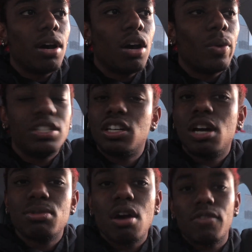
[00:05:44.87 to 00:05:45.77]
uh, when she
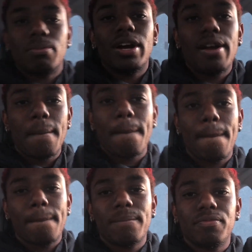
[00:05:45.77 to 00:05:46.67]
comes over, bro.
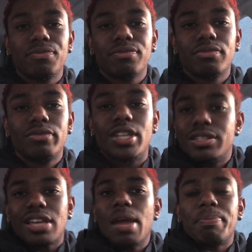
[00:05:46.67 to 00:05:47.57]
They're the
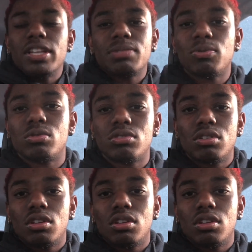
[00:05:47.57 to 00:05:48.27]
same principles.